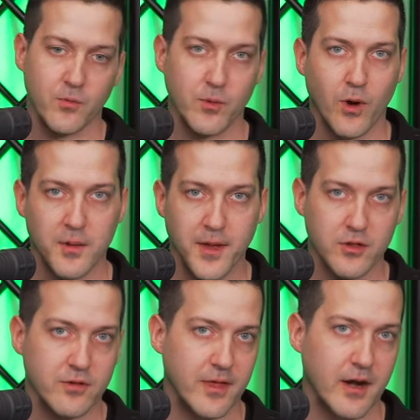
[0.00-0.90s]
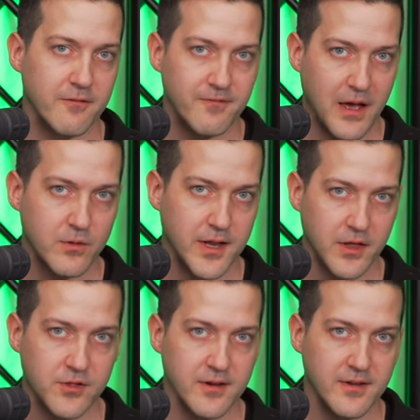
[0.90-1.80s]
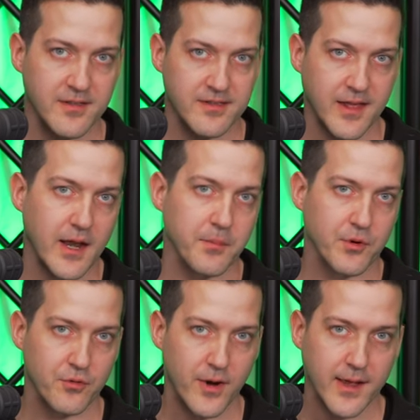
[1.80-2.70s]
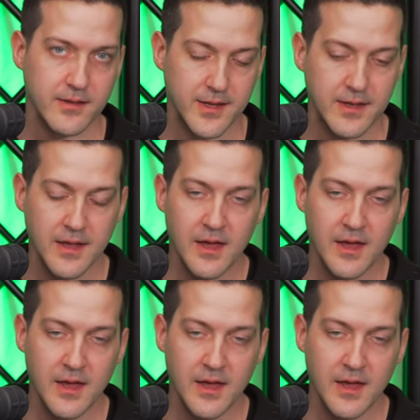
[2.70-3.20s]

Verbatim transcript: We want to make sure that our foundation is set up correctly,